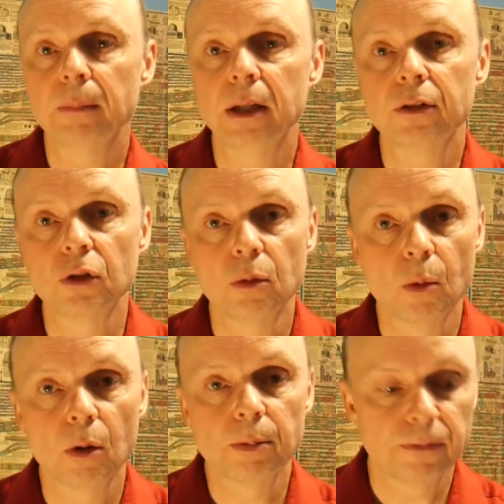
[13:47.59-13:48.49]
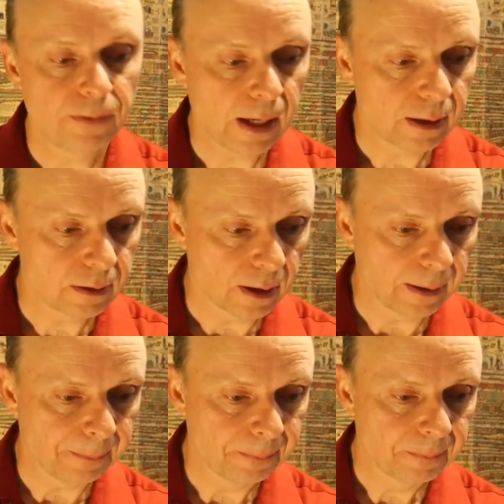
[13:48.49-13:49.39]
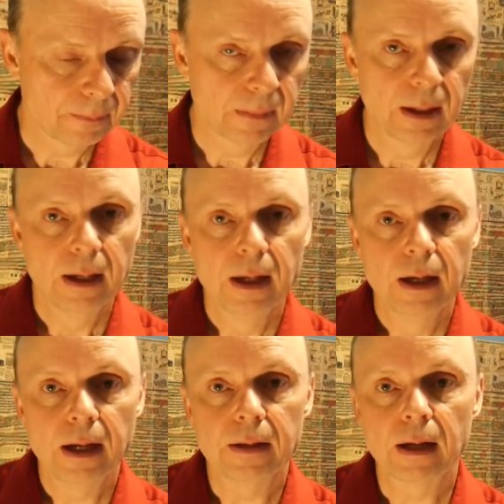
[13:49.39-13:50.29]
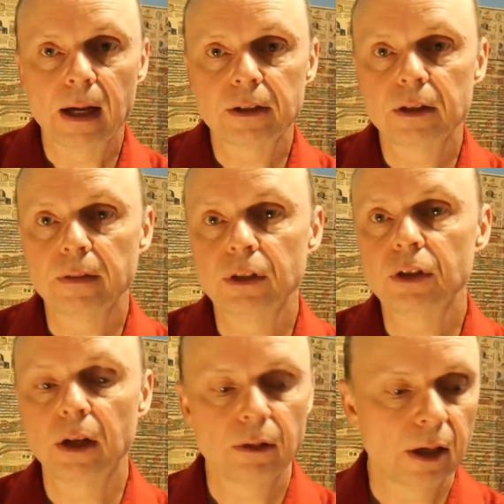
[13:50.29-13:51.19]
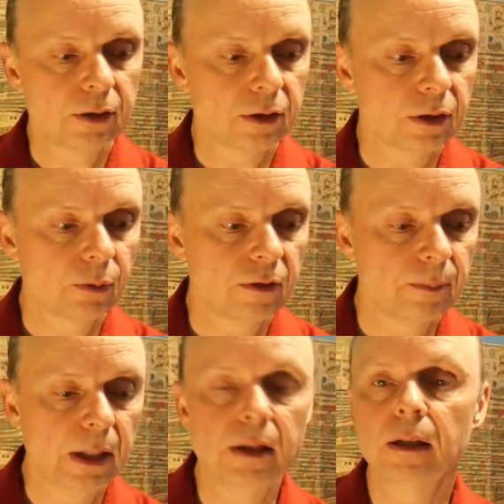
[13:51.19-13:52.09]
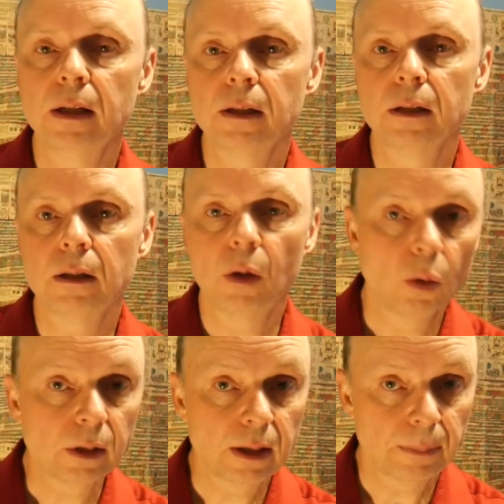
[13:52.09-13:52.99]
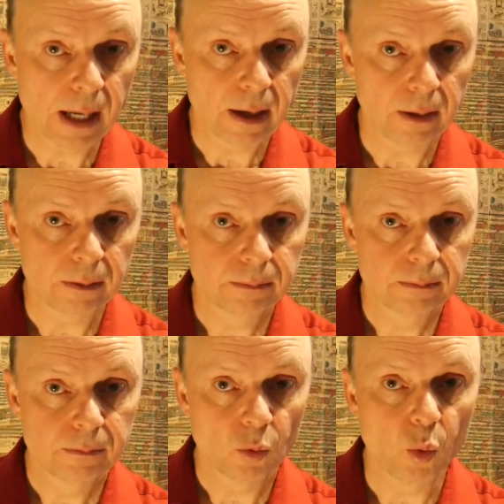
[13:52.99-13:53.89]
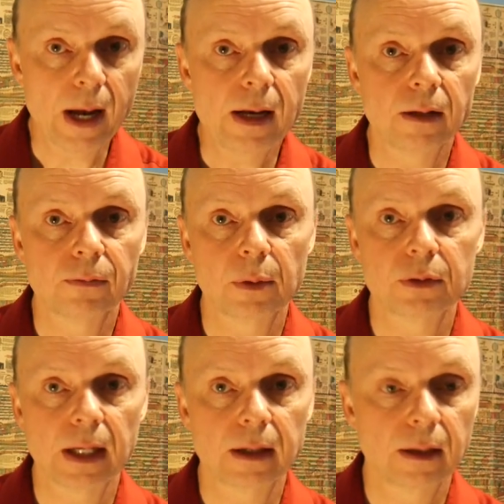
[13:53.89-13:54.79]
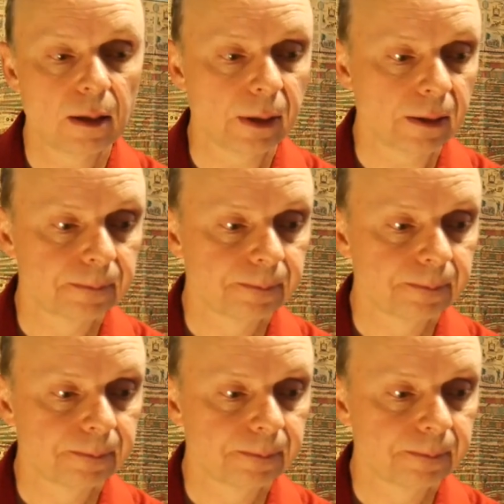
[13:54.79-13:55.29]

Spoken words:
means no more prophetic time. In the last seven generations, we've been in a holding pattern, waiting for the second coming.